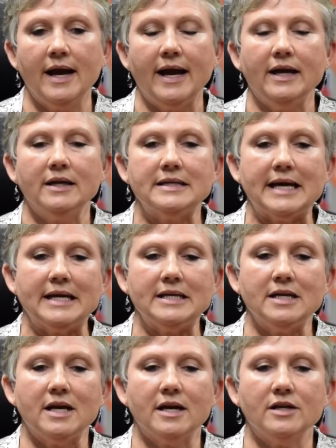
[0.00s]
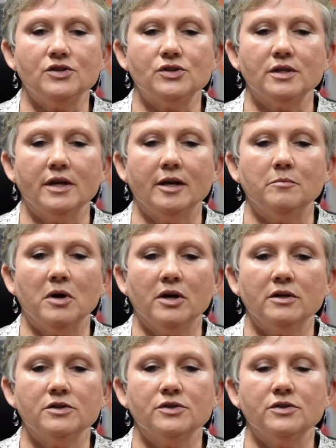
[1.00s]
and ADH and
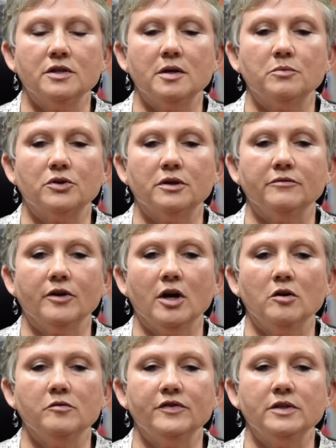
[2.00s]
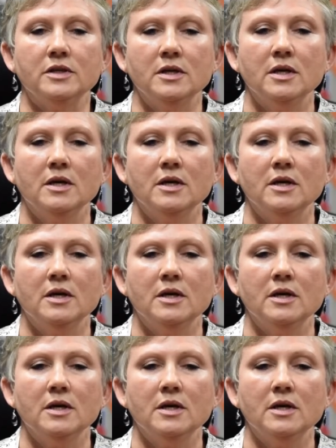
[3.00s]
monitor the number of COVID